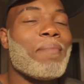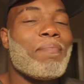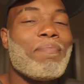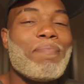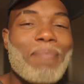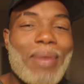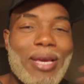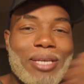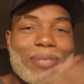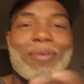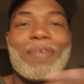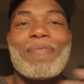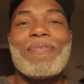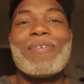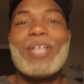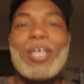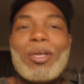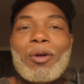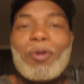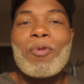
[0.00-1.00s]
Makes me
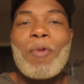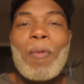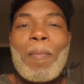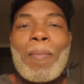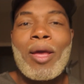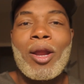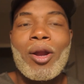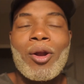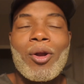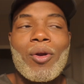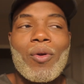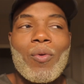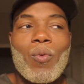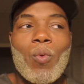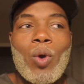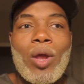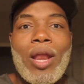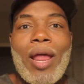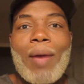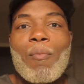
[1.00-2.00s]
feel a little bit better
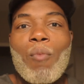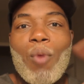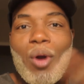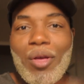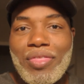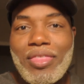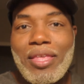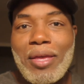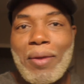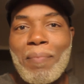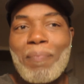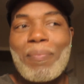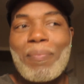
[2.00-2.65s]
when I'm with them,